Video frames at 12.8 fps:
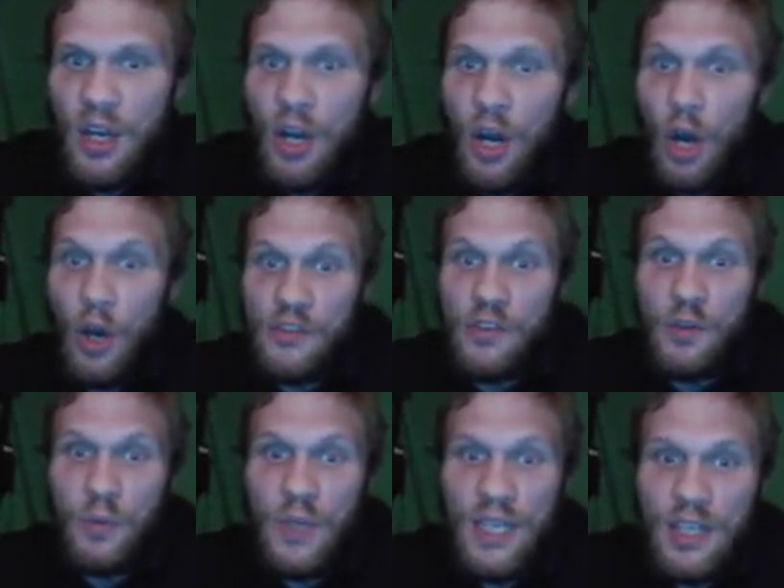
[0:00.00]

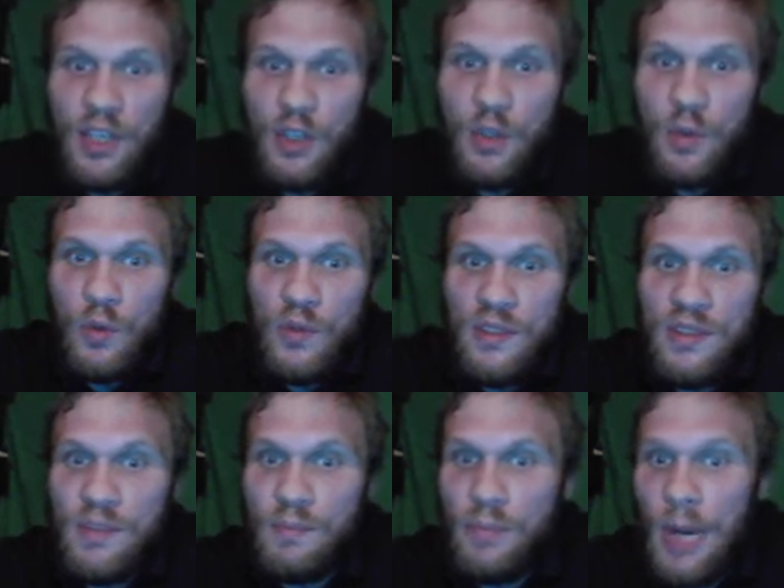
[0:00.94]
Also, we can
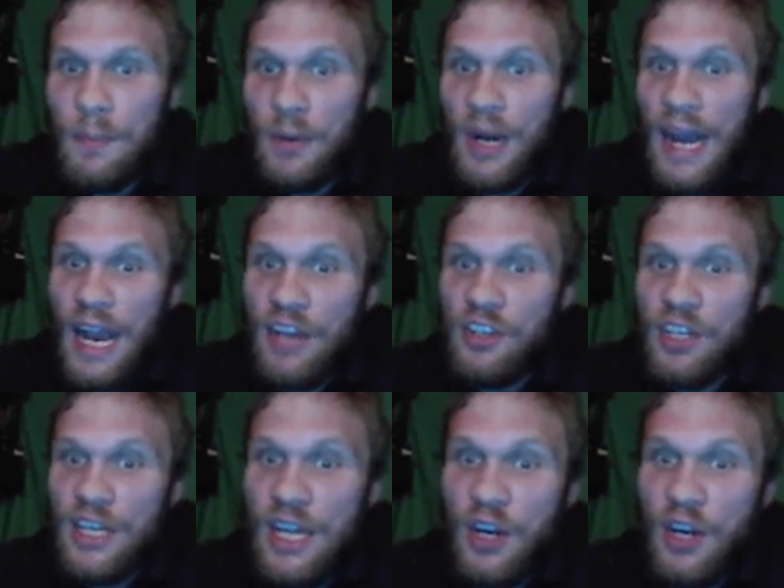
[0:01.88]
use proper hashing